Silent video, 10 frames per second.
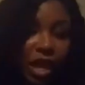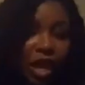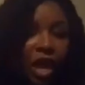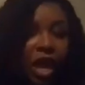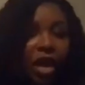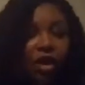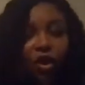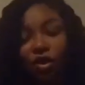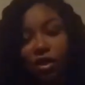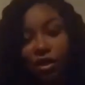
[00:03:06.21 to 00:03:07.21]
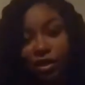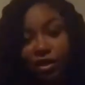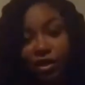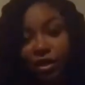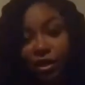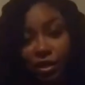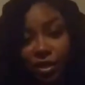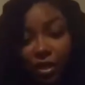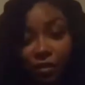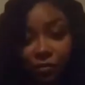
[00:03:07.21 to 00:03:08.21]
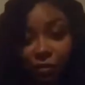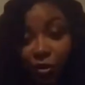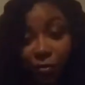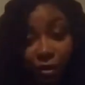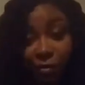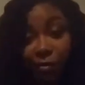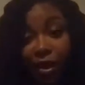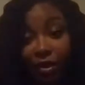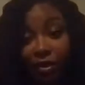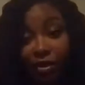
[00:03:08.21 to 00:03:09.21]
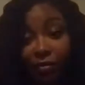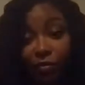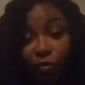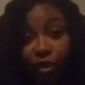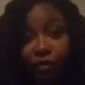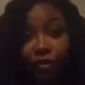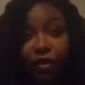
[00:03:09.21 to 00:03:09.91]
and all of this good stuff, or maybe bad stuff, whatever.